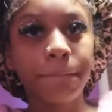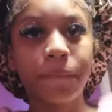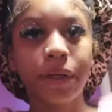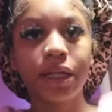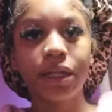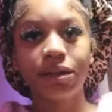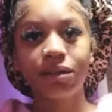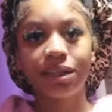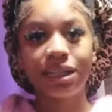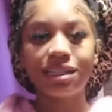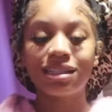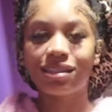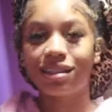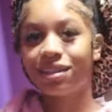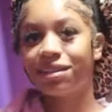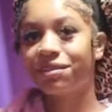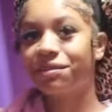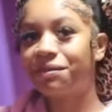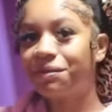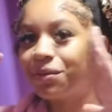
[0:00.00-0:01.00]
But anyways,
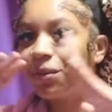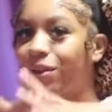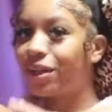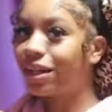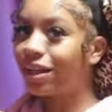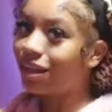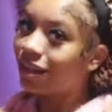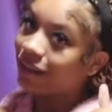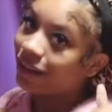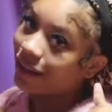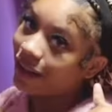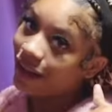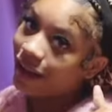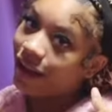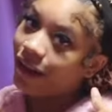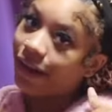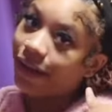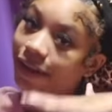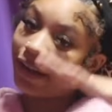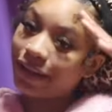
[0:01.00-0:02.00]
good morning,
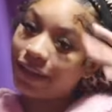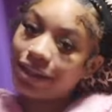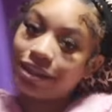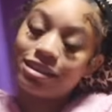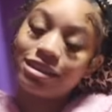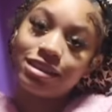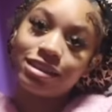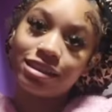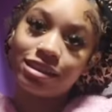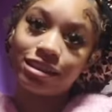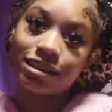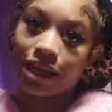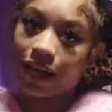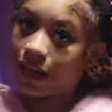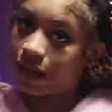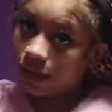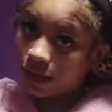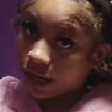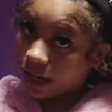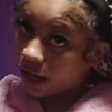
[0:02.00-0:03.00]
y'all. It's
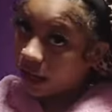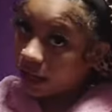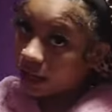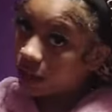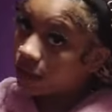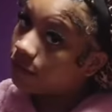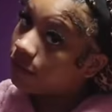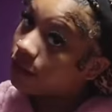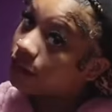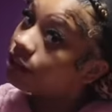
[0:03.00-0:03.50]
Saturday.